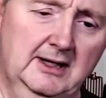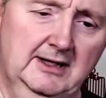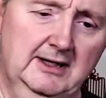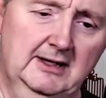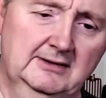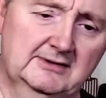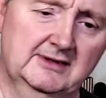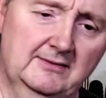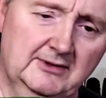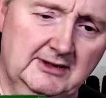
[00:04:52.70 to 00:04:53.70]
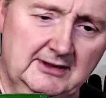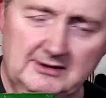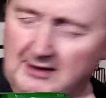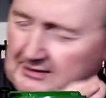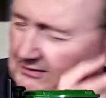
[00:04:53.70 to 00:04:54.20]
88,
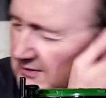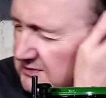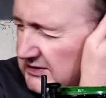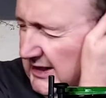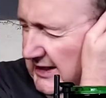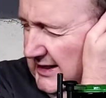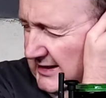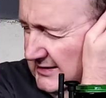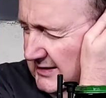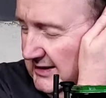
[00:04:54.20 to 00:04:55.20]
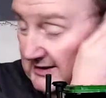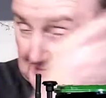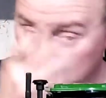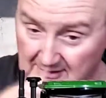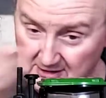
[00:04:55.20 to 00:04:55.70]
70, like there was an 88 in the
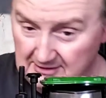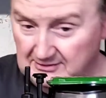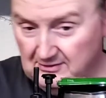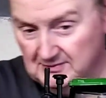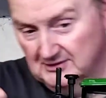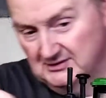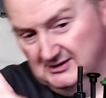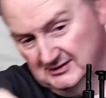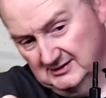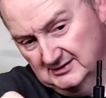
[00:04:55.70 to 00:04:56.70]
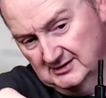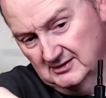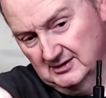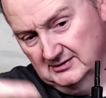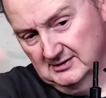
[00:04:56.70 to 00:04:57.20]
next series, there was a 60
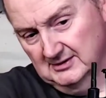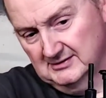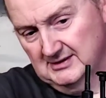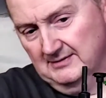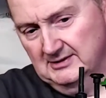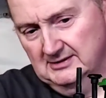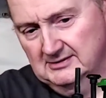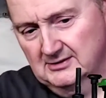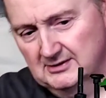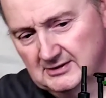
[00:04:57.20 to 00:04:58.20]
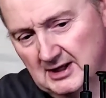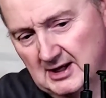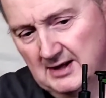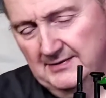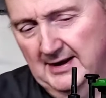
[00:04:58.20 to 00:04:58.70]
series and a 70 series.
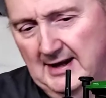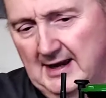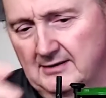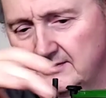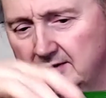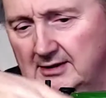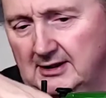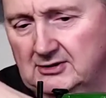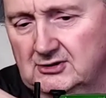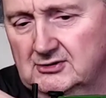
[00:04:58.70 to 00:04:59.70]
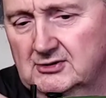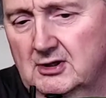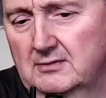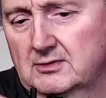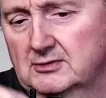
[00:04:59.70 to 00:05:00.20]
They had engines
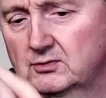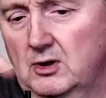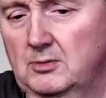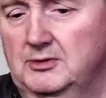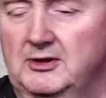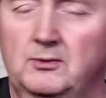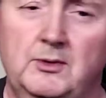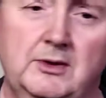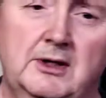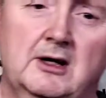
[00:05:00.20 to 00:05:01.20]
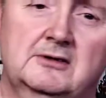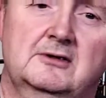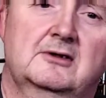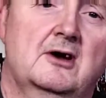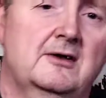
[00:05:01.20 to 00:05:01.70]
covered as well, but then when they got
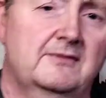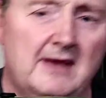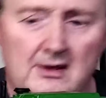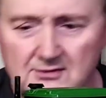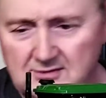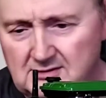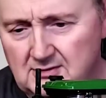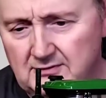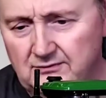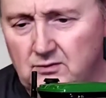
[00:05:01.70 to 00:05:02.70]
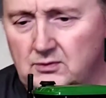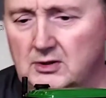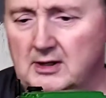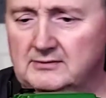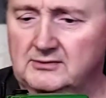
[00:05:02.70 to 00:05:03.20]
to the 9000 series 4-wheel
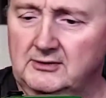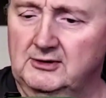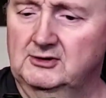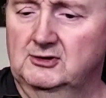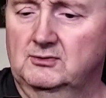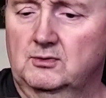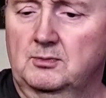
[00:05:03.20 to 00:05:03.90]
drives, the engines